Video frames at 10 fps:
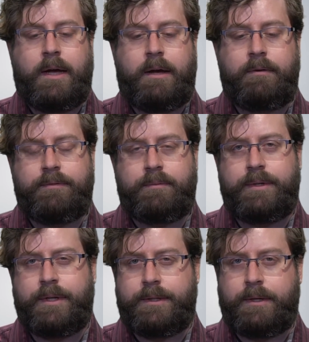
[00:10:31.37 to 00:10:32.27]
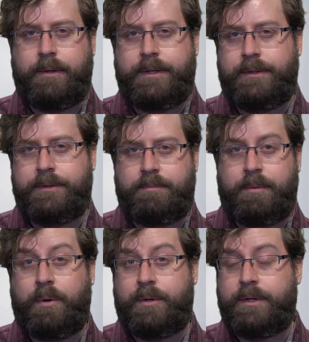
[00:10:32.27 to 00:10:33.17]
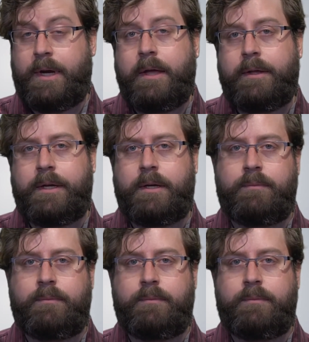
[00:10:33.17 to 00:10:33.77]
However, when you get to questions of proportionality,